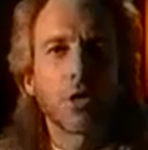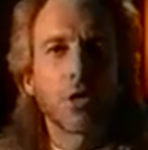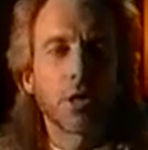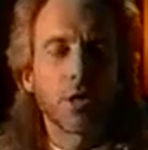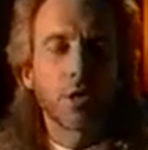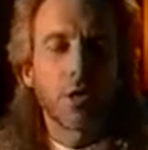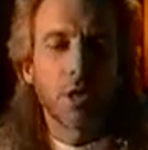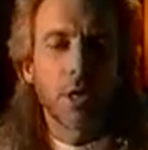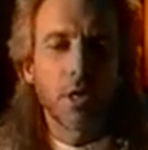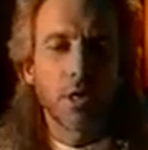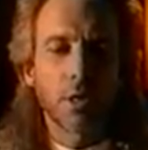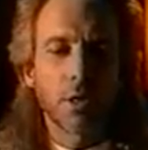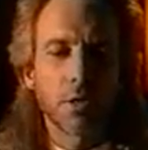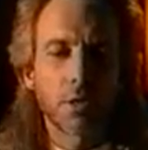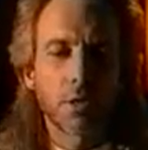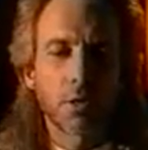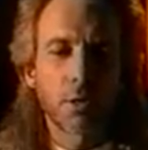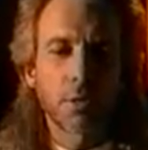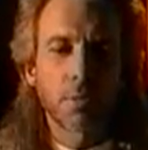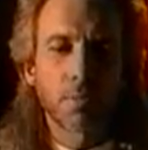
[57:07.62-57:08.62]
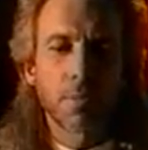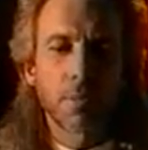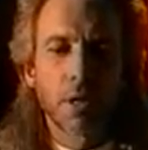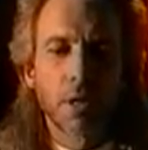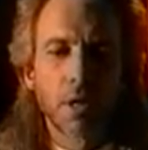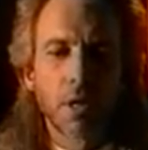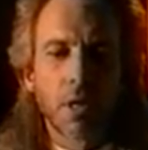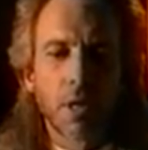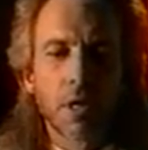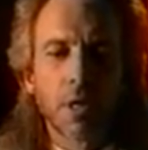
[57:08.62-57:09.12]
ancient Essenes
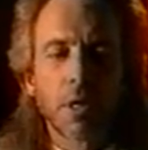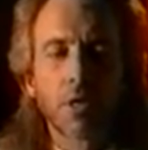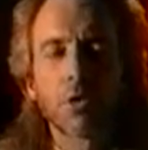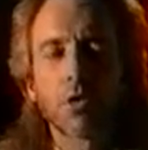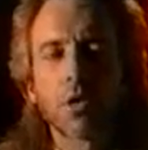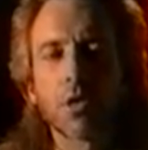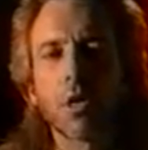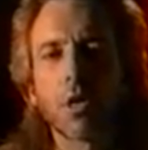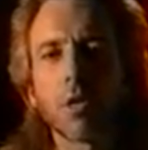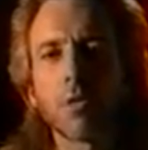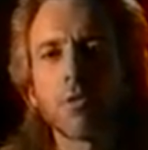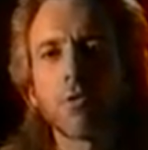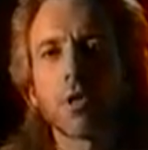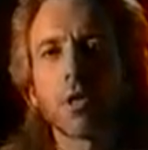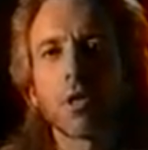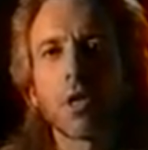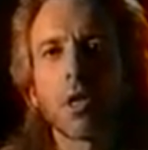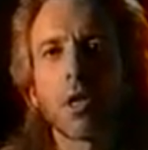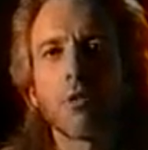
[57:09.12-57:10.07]
is the gift